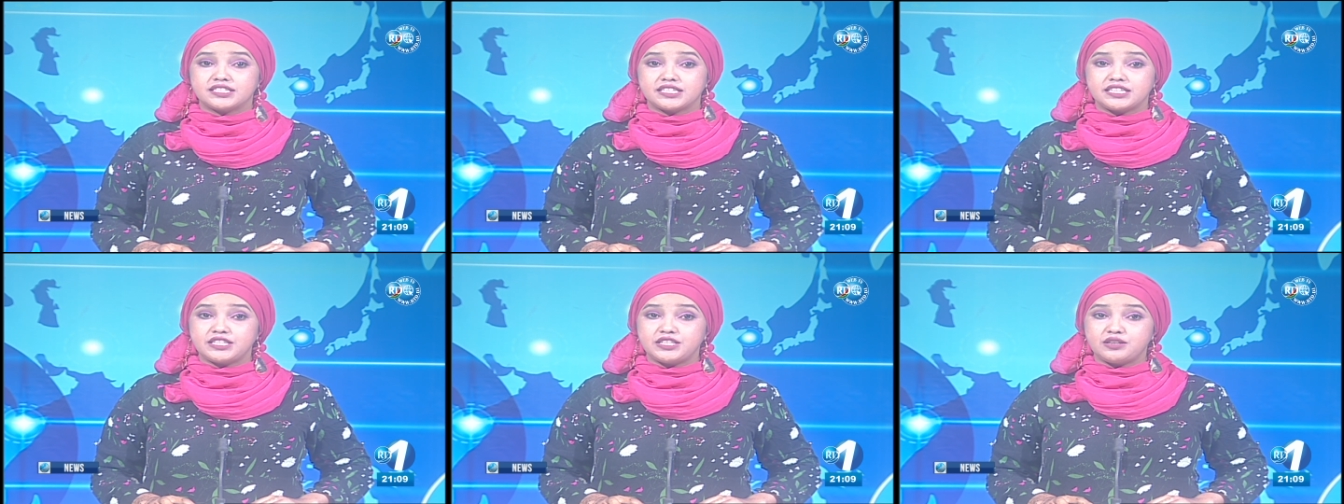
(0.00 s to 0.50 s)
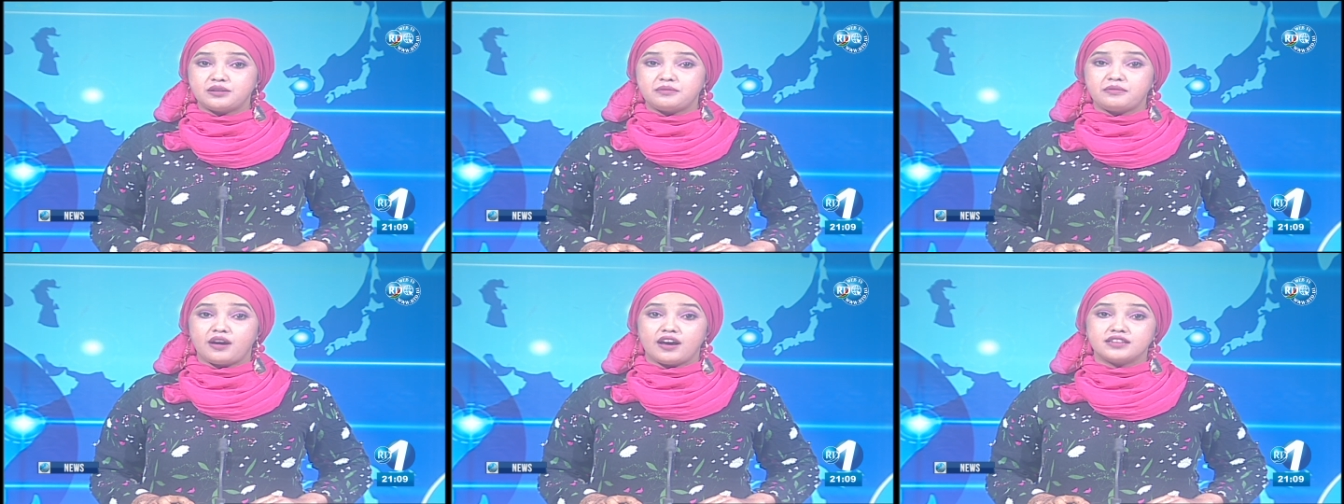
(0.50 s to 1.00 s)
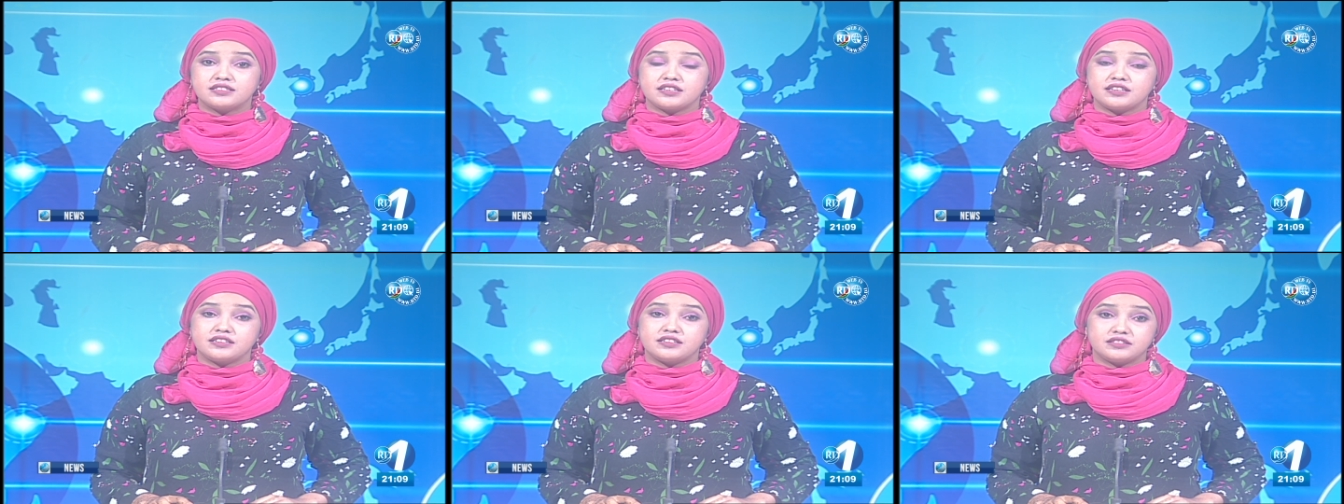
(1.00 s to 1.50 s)
Stadium
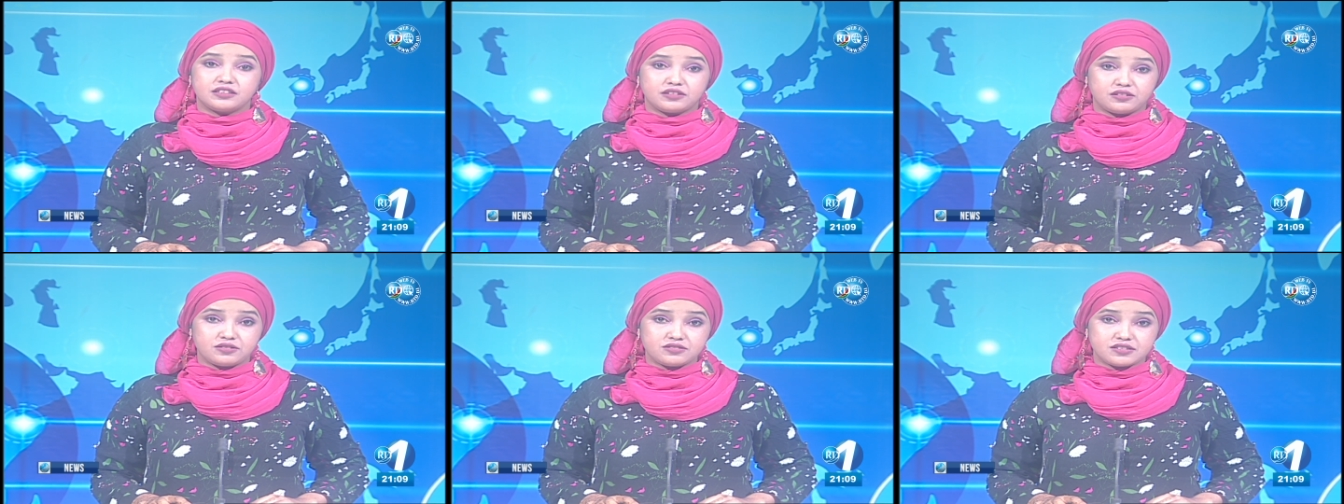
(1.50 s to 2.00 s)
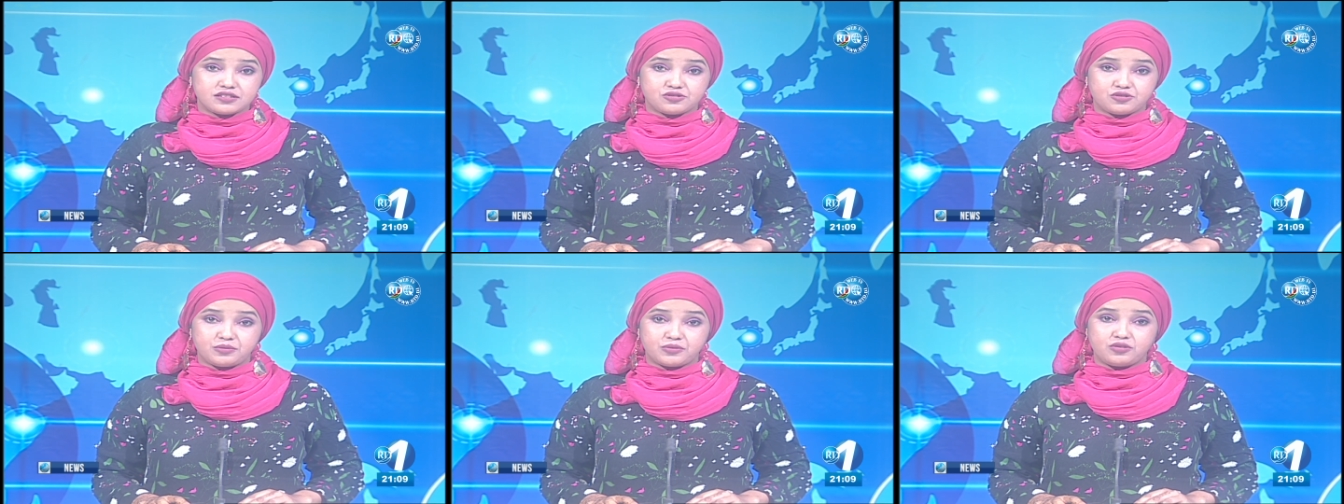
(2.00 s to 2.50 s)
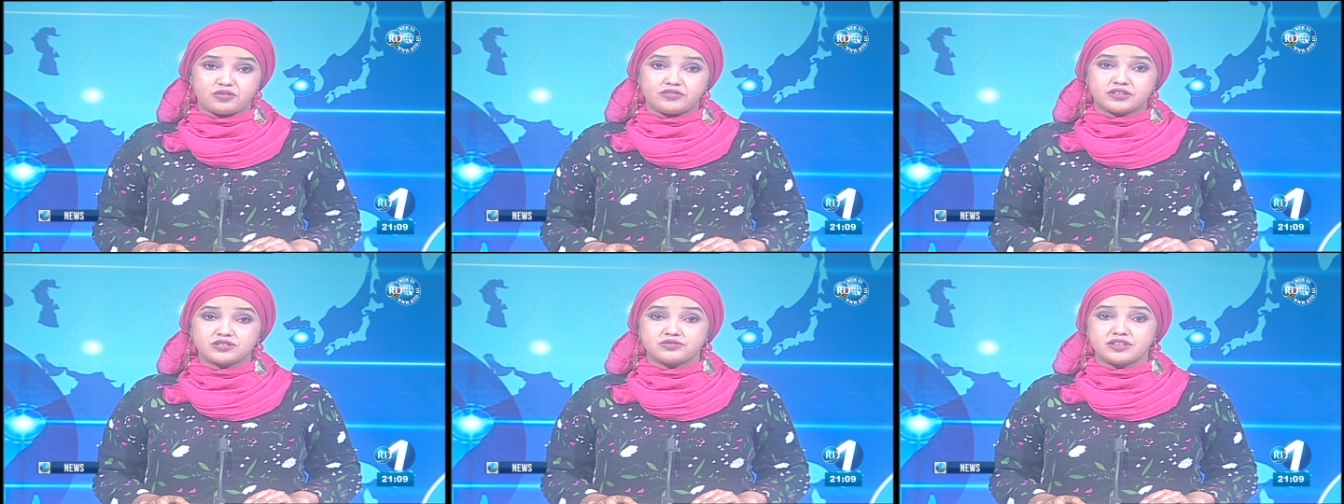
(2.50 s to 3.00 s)
hosted the closing ceremony of
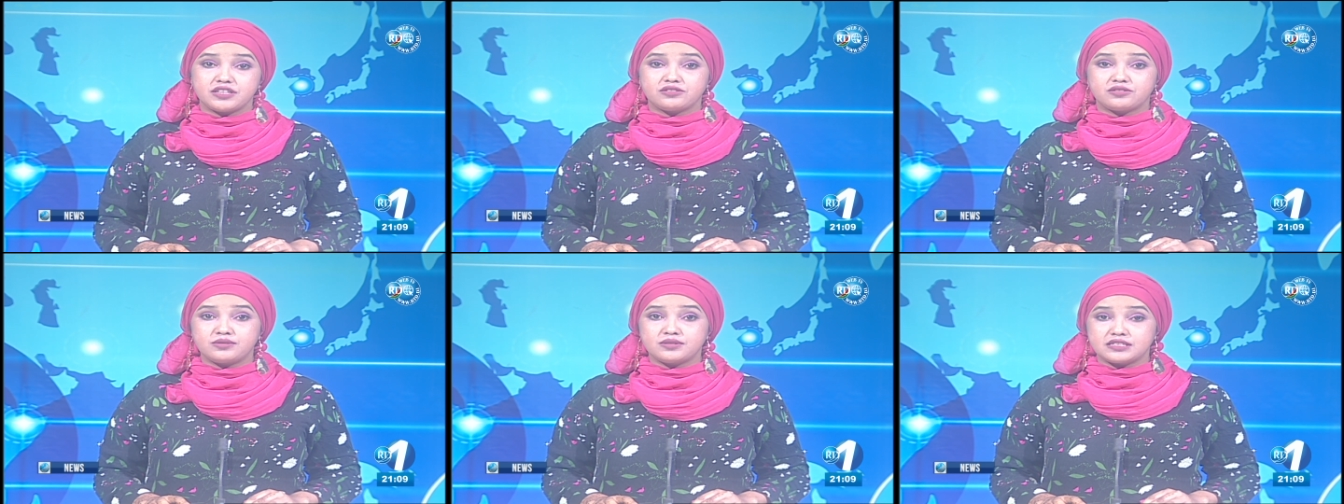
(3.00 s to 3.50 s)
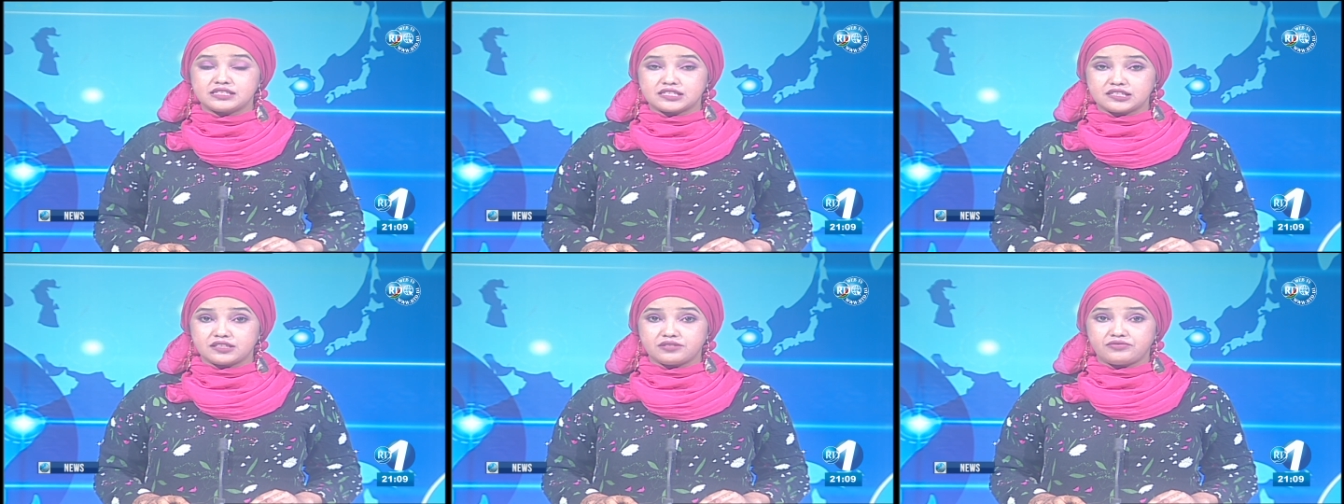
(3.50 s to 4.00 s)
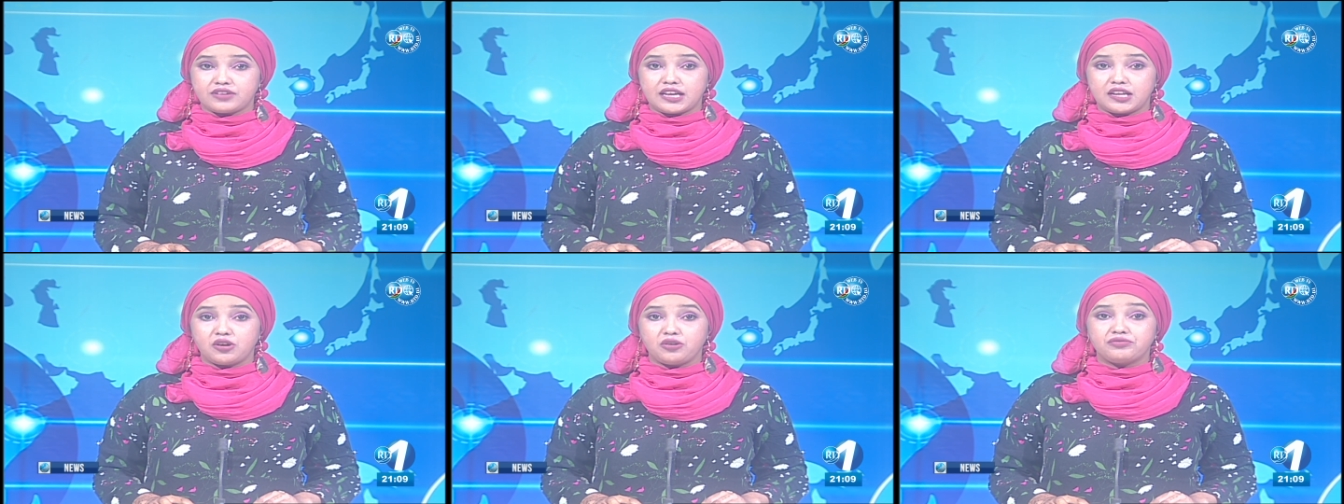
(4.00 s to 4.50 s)
a training courses in the
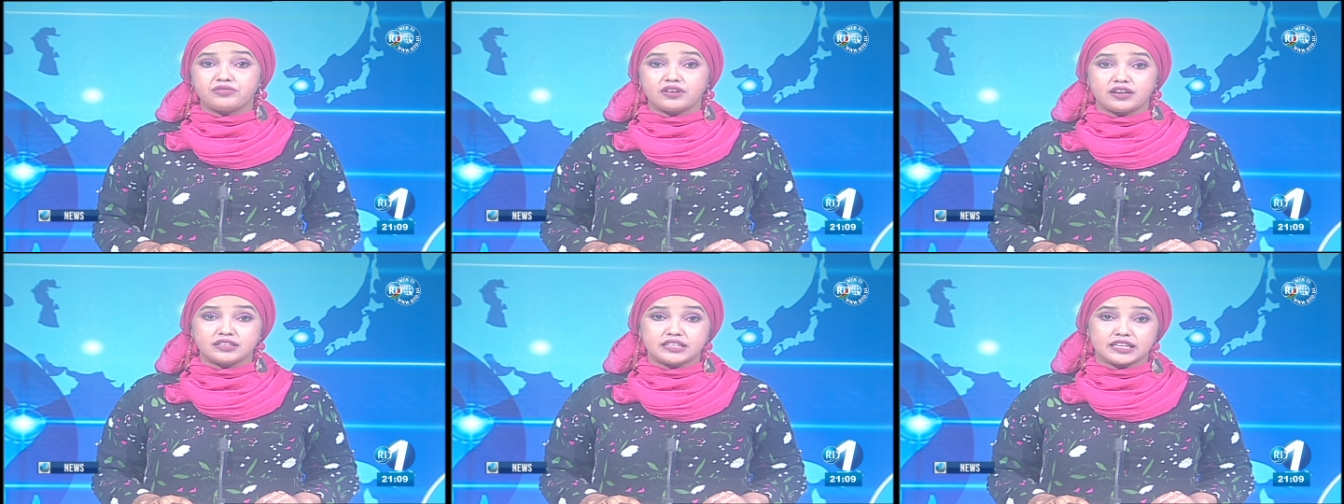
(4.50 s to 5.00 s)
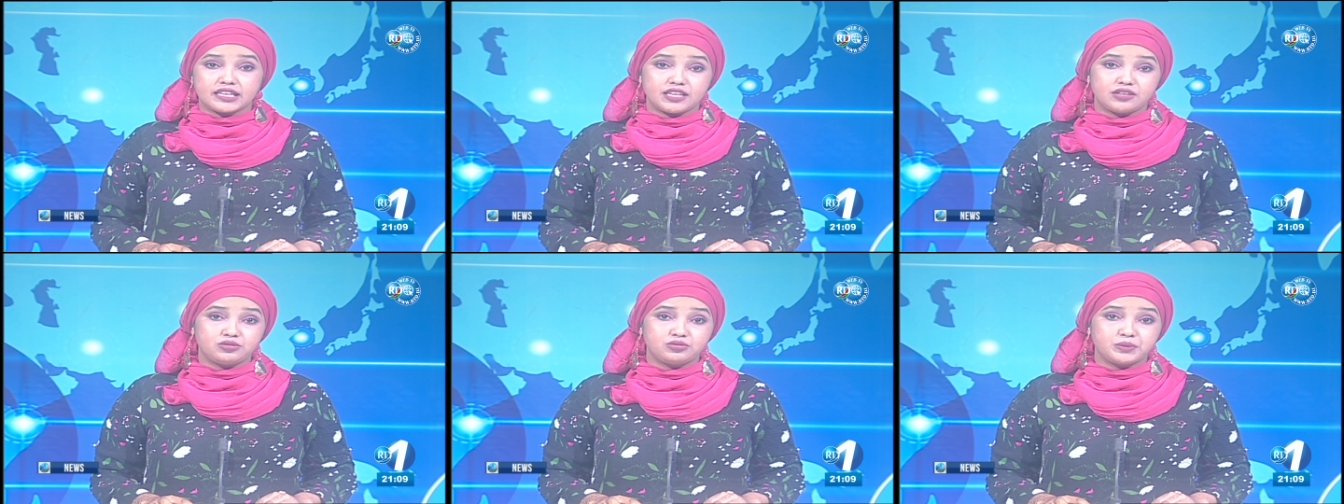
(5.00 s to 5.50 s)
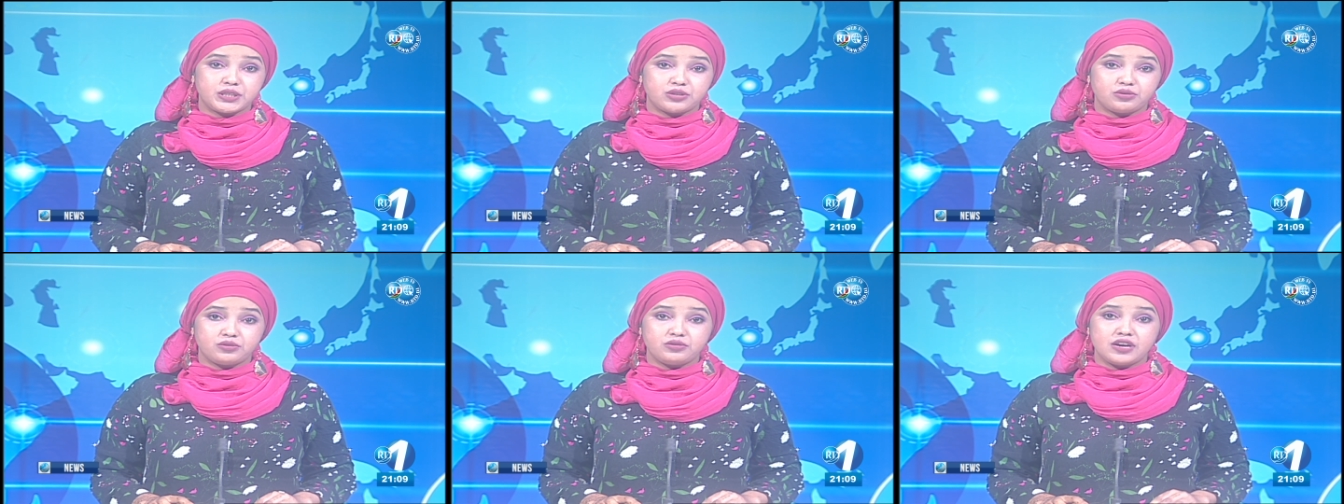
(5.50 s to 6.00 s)
file of uh,
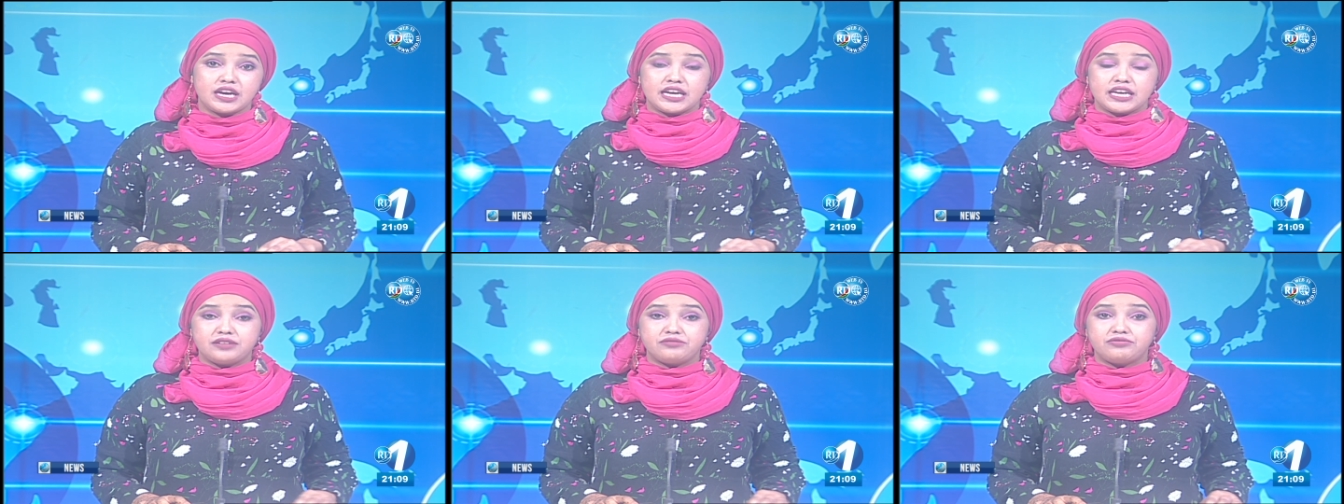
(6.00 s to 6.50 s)
Rio in